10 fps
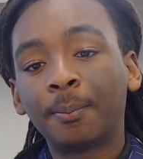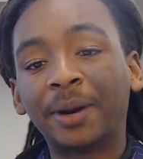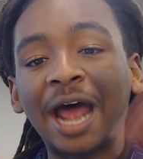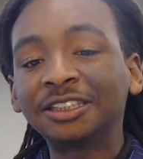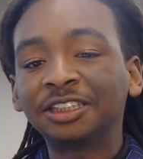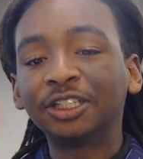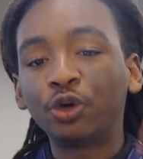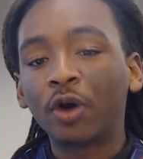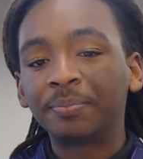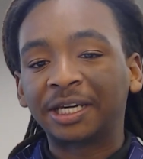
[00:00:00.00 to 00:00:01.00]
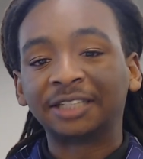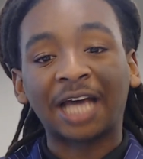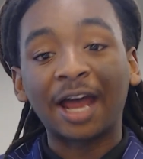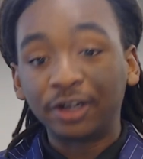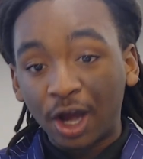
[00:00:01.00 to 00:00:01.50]
But I just ignore it
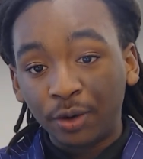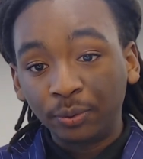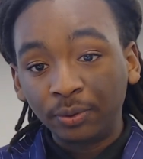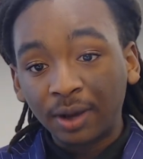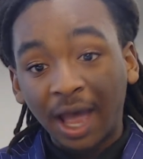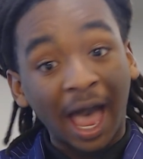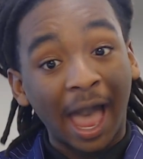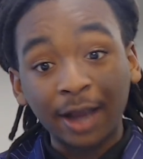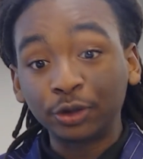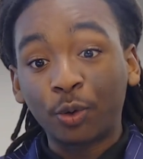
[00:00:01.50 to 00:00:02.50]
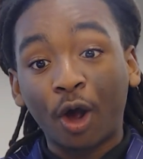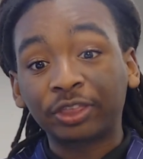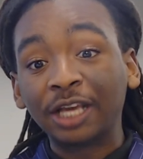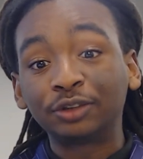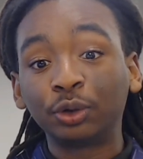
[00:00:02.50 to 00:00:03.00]
because I know I can do
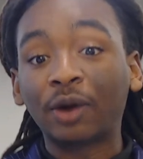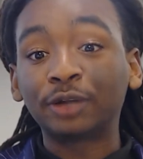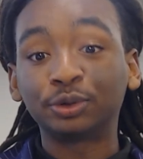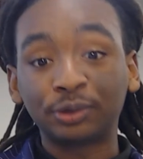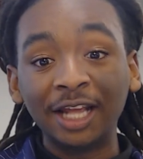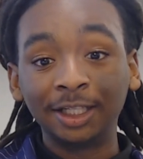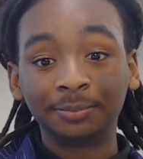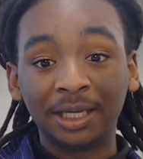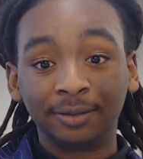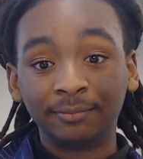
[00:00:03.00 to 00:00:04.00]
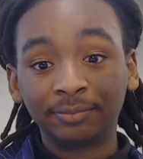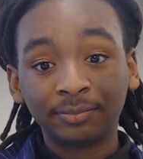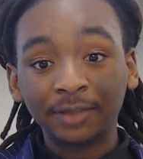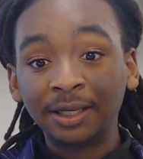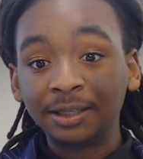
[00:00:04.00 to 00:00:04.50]
all things through Christ who strengthens me.
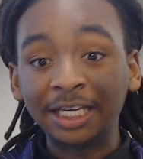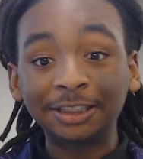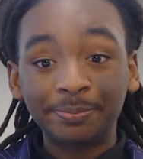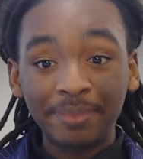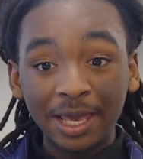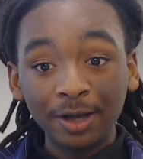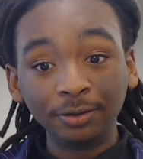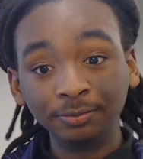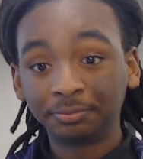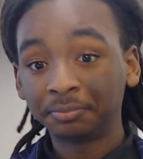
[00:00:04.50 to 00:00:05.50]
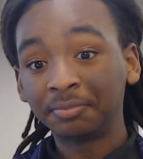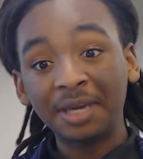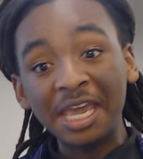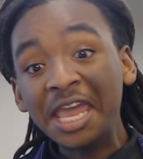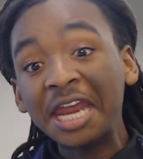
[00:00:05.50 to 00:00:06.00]
This bill,
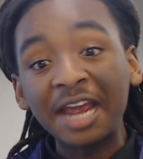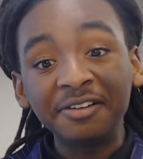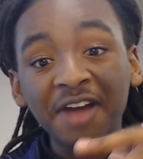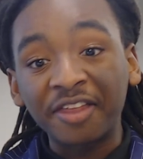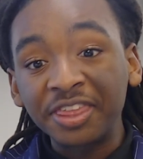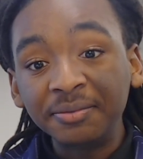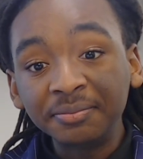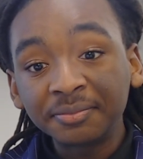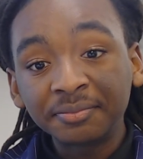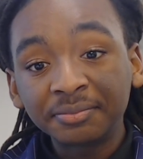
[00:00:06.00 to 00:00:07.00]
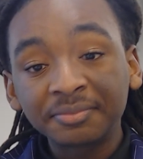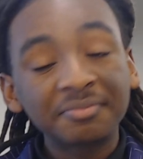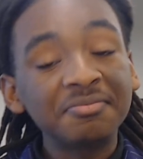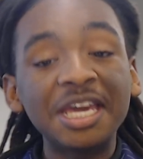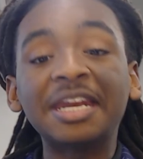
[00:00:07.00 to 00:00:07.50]
it ain't nothing.
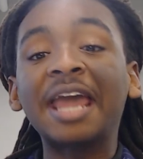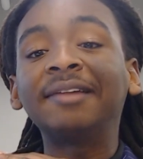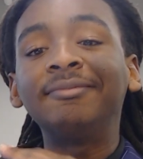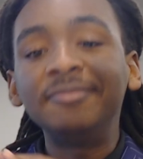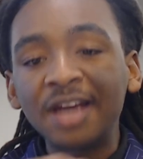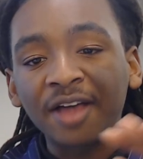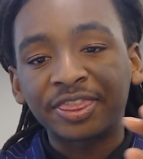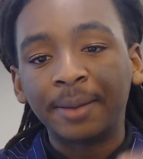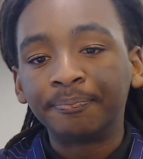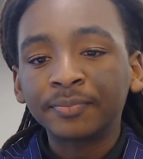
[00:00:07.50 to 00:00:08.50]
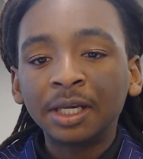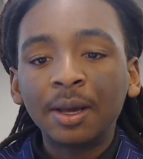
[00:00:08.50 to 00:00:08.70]
It ain't nothing.